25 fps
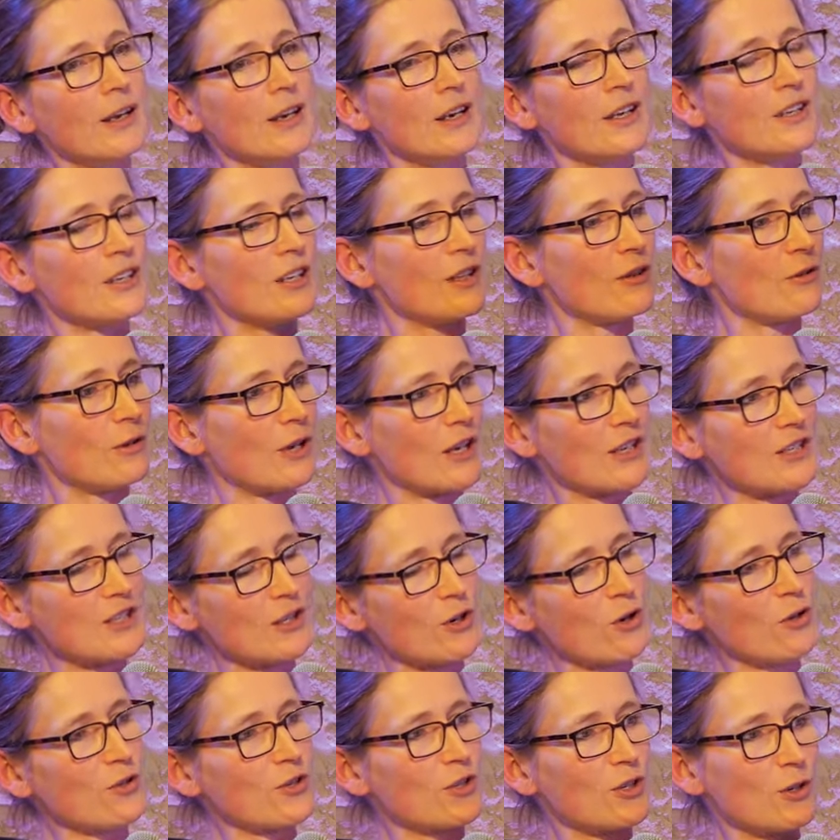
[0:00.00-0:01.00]
And as
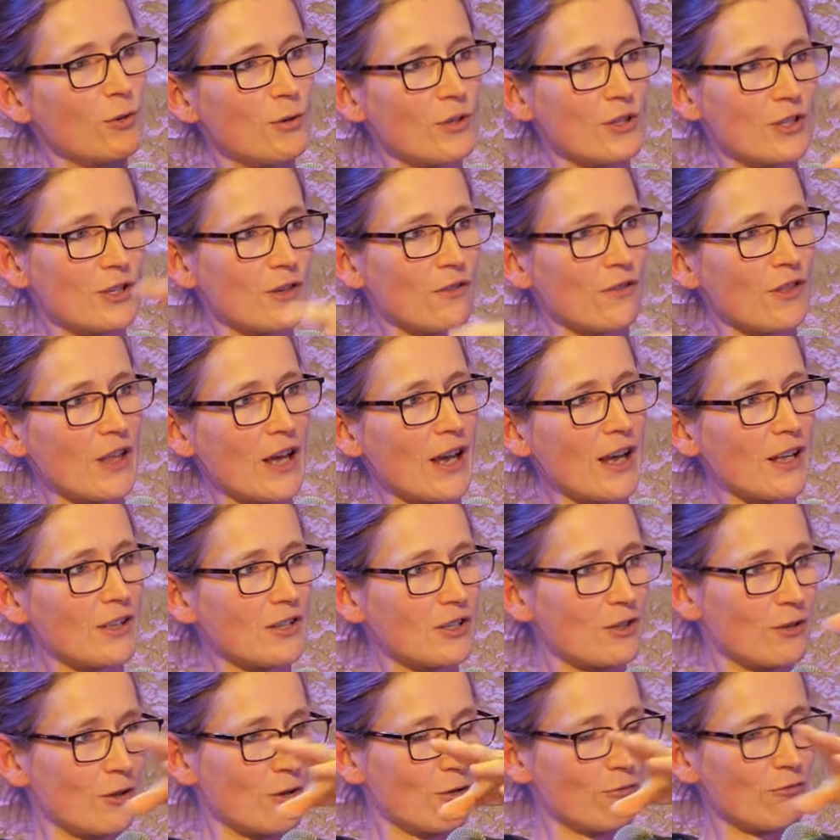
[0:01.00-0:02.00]
a consequence of that,
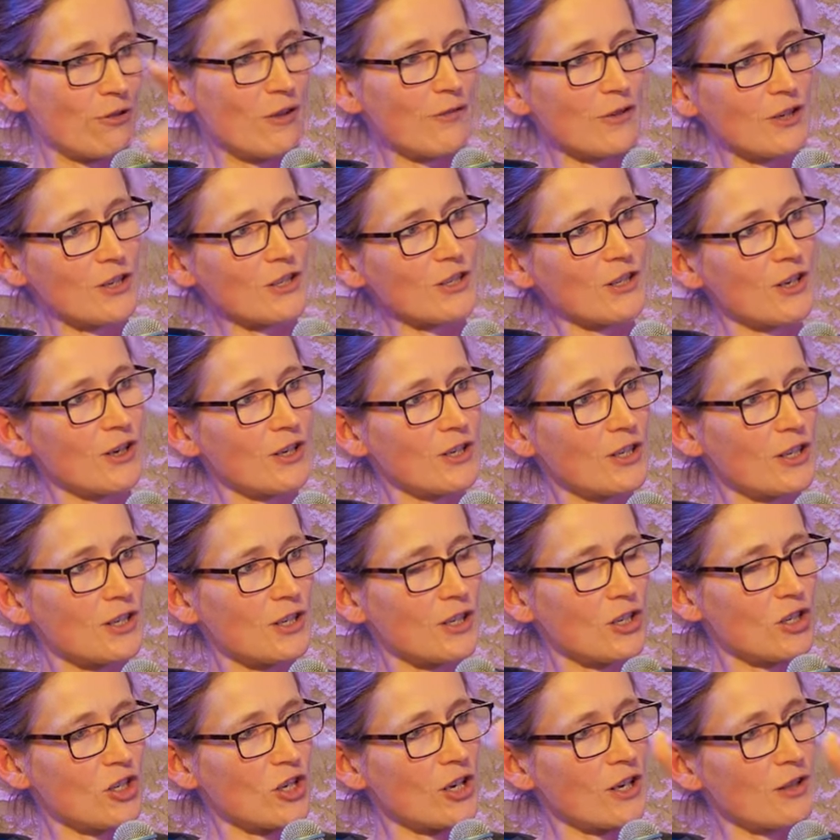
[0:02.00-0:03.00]
so the riverbed
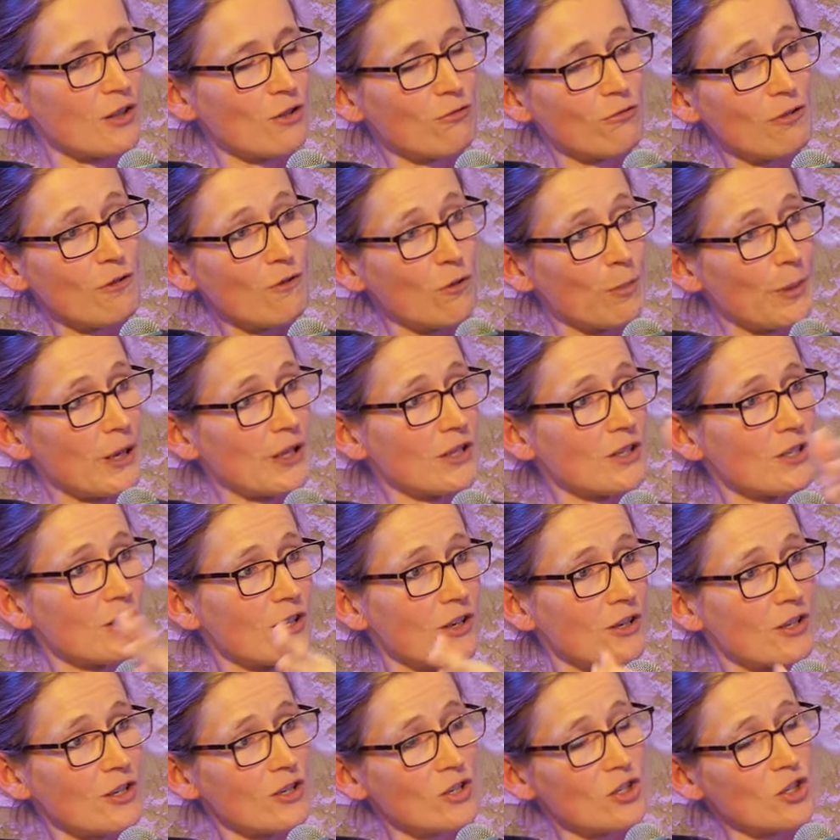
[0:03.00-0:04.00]

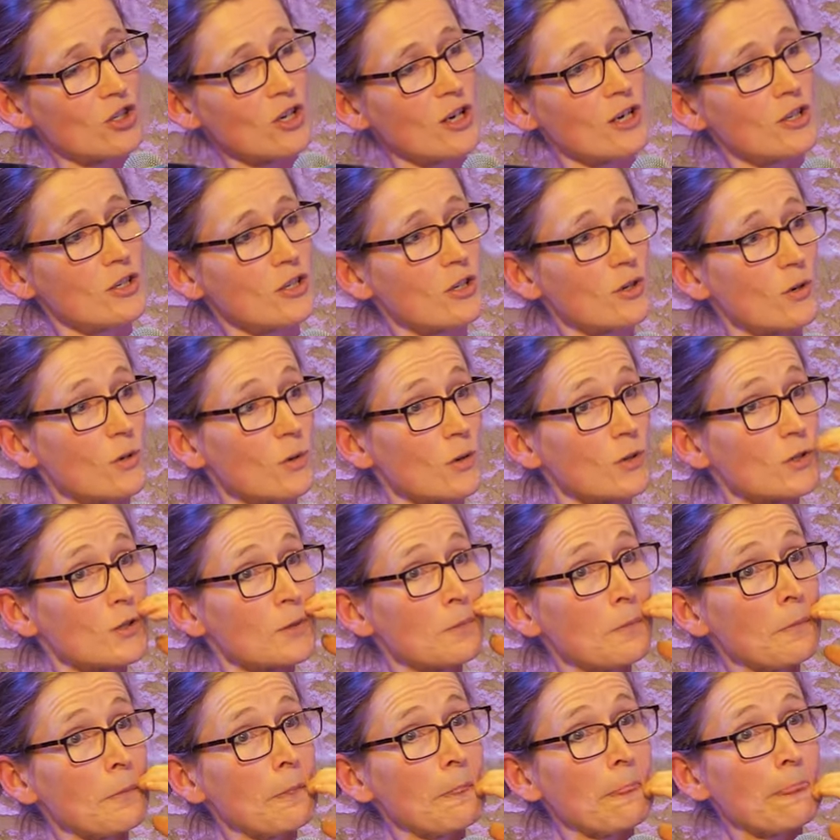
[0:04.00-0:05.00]
started to change
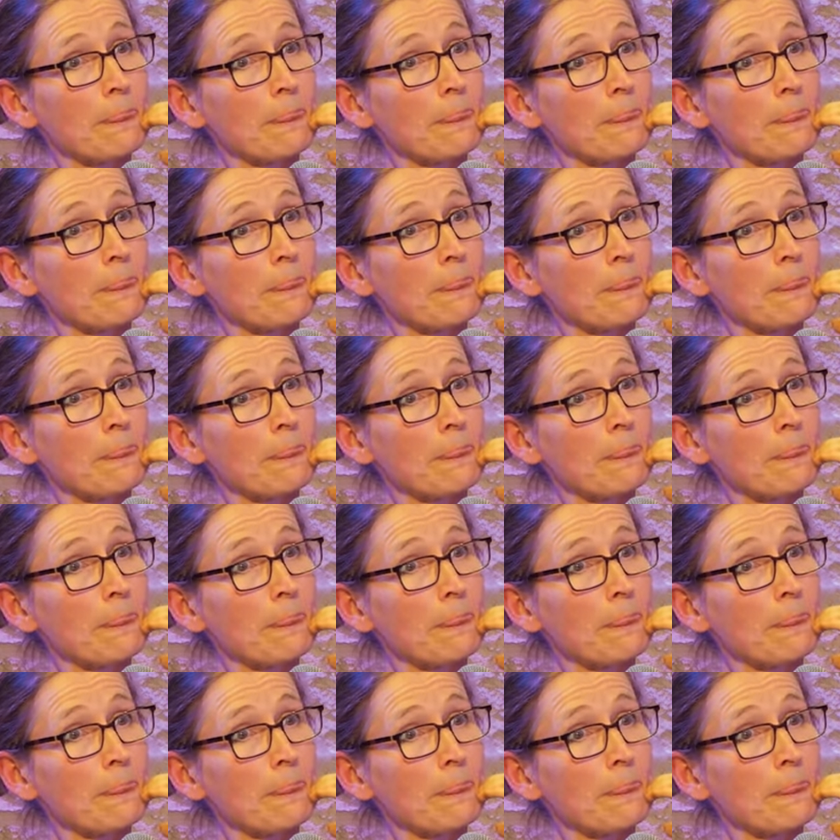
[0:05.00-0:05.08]
course.